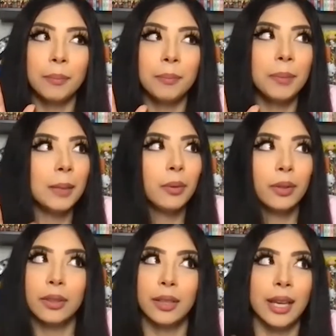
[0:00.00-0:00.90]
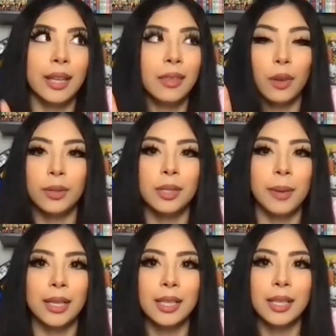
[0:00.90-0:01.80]
people in those
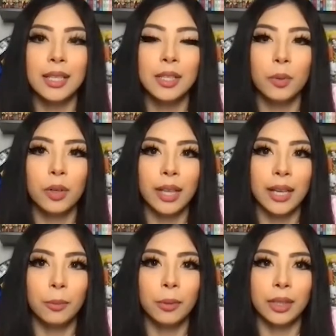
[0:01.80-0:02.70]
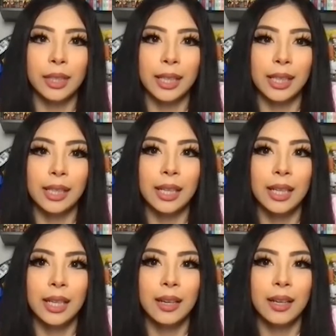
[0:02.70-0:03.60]
spaces were like really
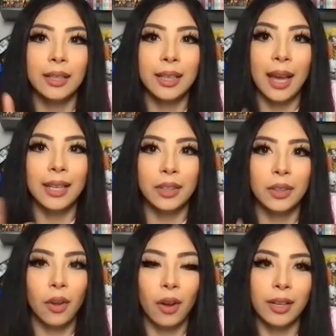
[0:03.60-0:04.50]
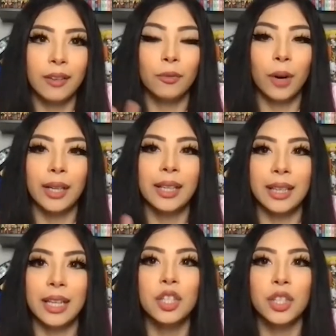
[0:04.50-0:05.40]
getting a lot of
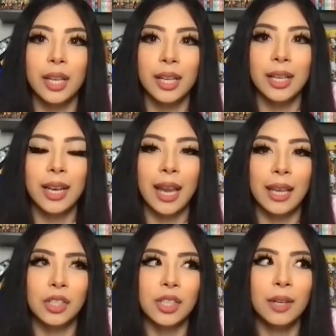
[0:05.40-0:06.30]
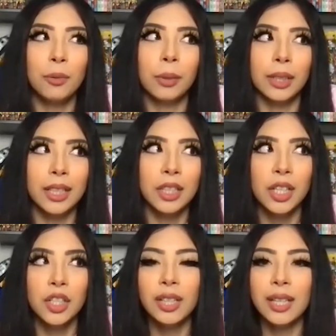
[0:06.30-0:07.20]
recognition and just like really
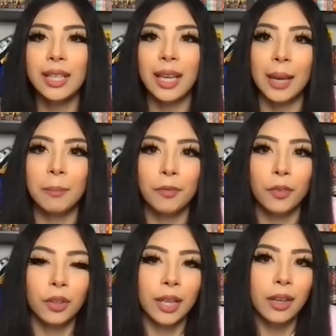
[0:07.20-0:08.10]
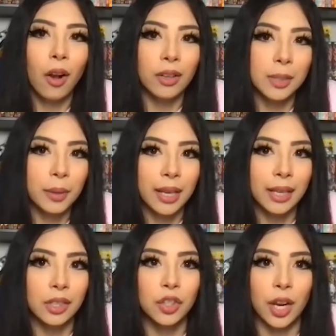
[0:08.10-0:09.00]
changing the game for like
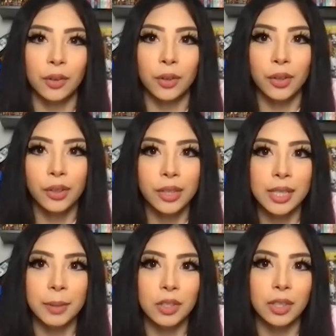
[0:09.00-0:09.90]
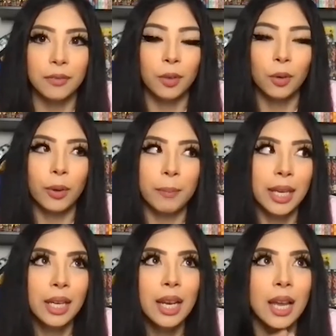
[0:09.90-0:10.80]
cosplaying in general, especially for
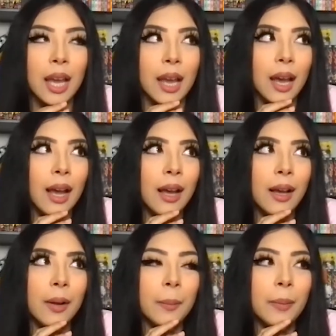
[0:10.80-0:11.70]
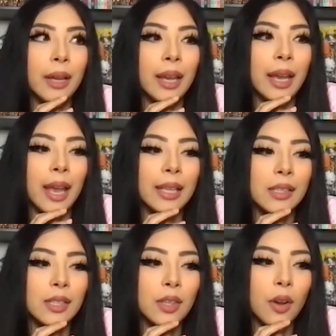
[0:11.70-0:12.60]
women. And
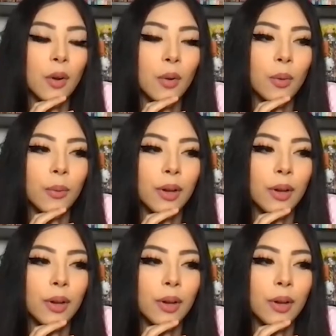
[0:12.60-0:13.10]
so